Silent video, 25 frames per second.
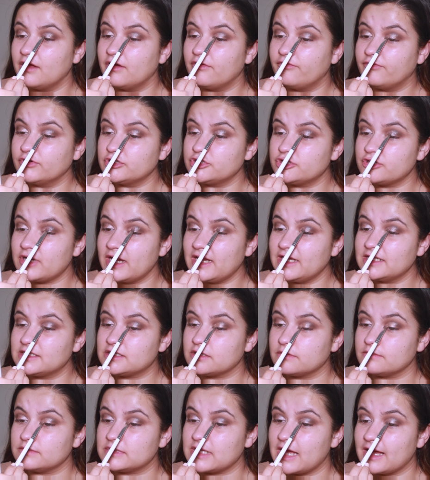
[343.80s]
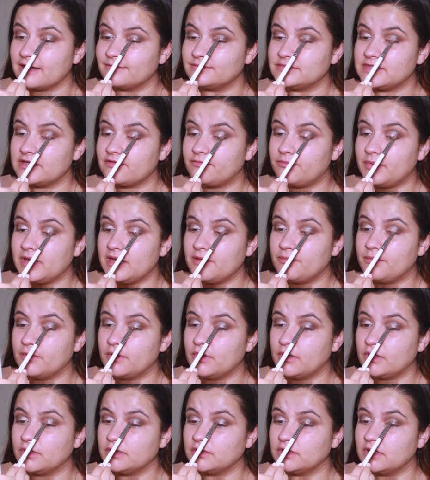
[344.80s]
frustrated sometimes if
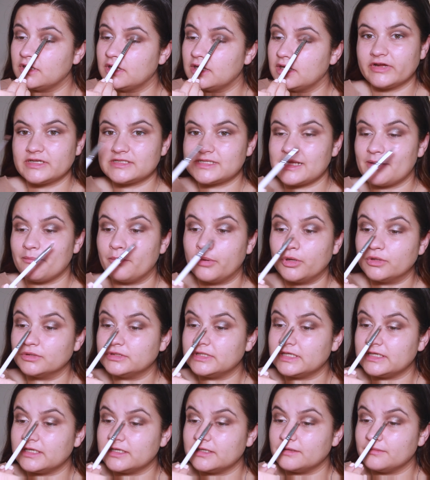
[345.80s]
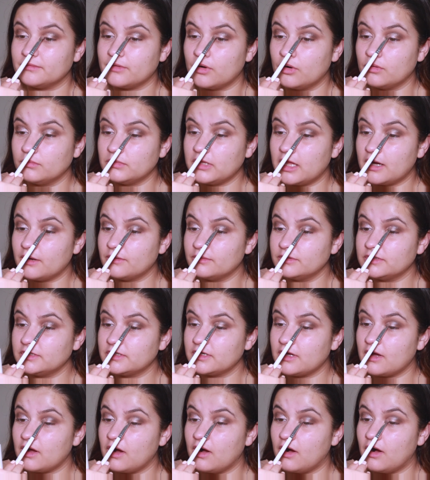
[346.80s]
people, for example, didn't upload
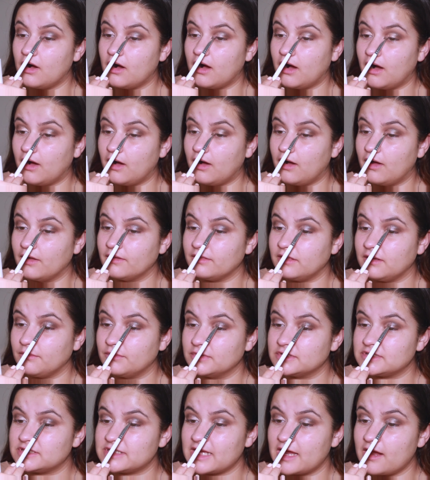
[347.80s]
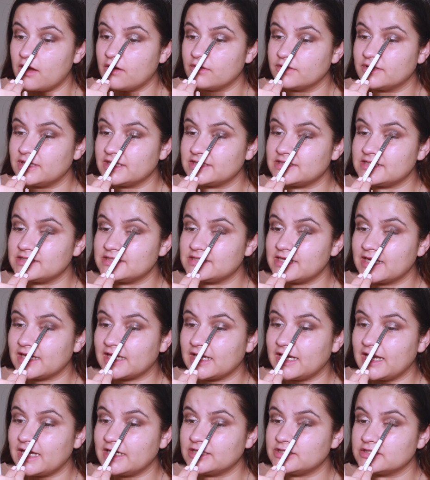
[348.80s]
or they would say, oh, this is
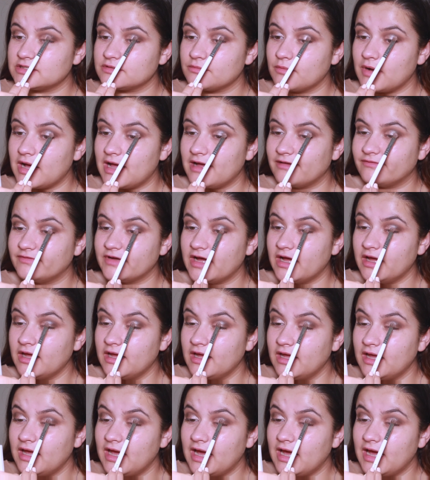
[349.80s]
taking ages or whatever.